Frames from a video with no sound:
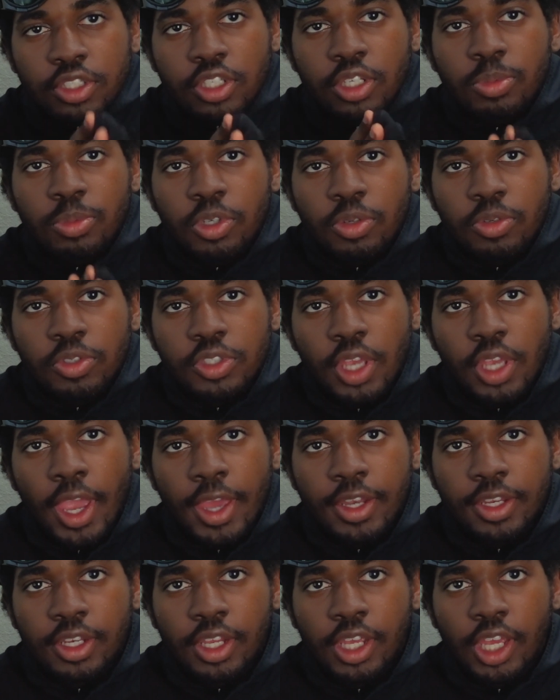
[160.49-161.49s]
tip goes
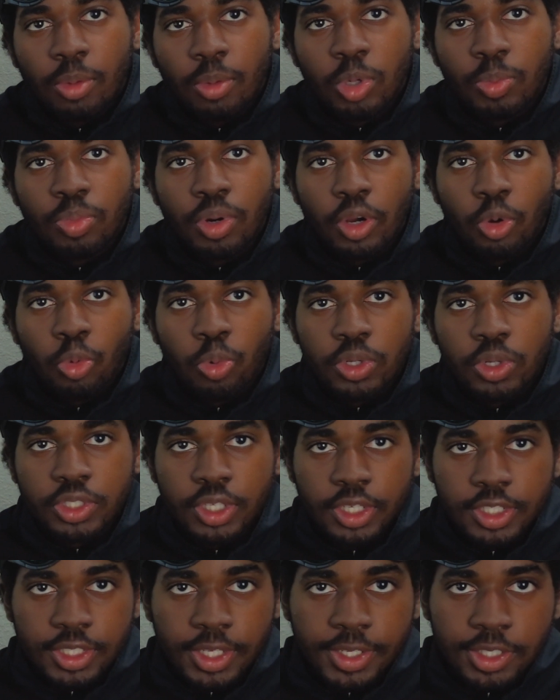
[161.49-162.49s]
hand in hand with
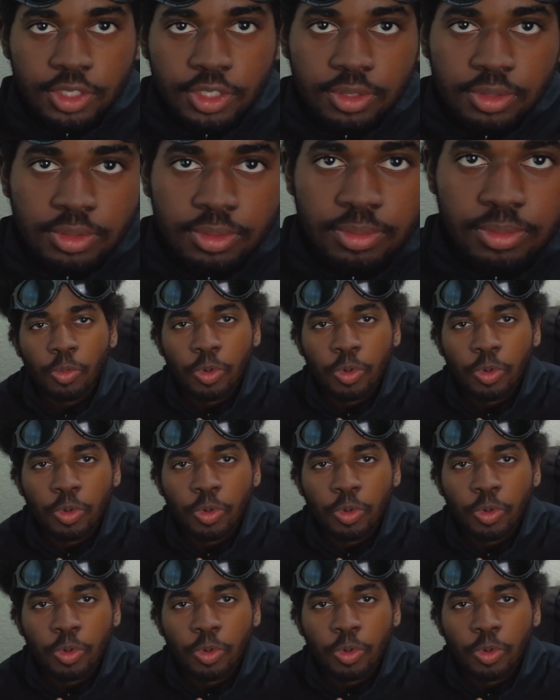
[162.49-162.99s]
prioritization.